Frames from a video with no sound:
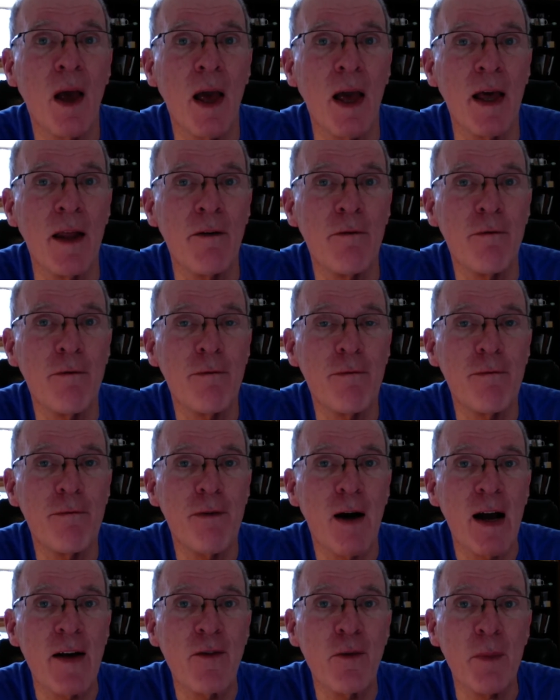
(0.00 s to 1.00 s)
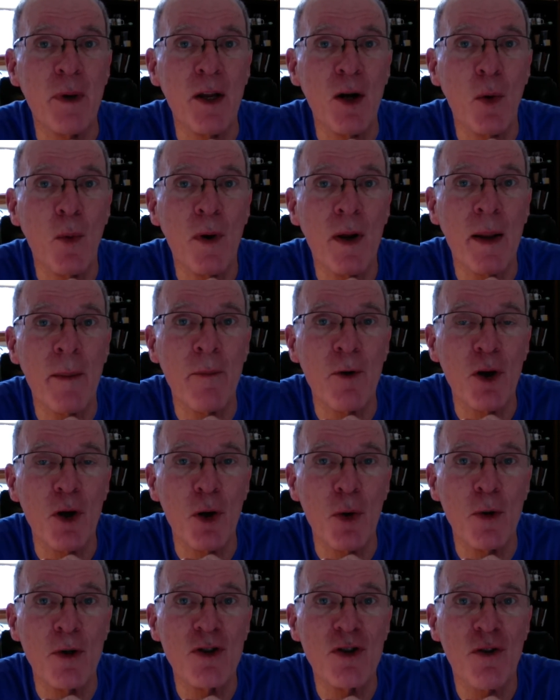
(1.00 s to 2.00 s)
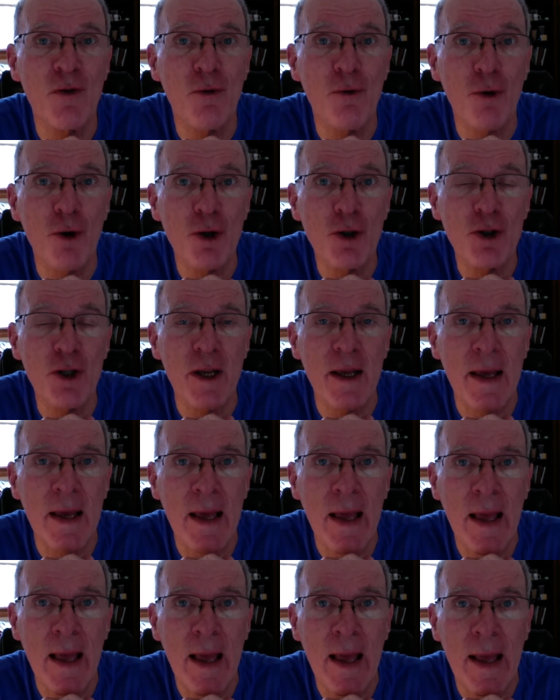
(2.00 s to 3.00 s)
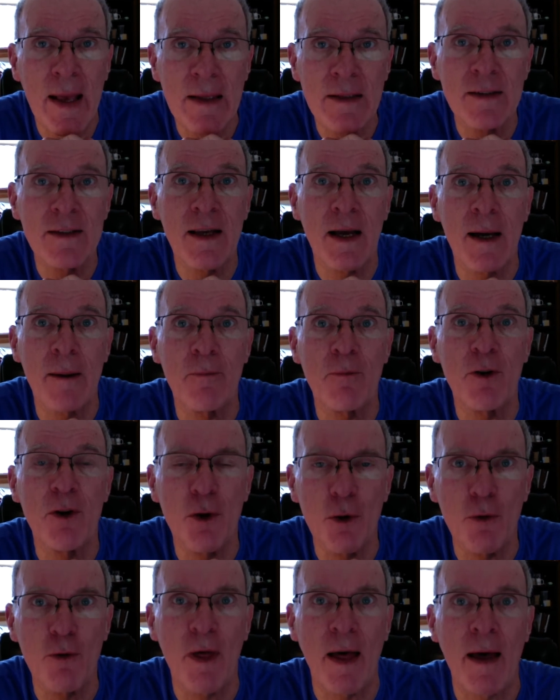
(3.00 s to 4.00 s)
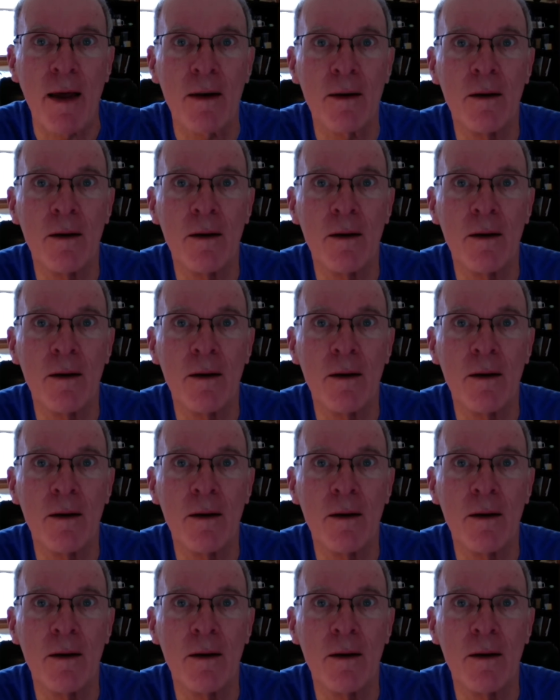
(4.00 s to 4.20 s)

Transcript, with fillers: And 5-amino-1-MQ is the first enzyme to do that.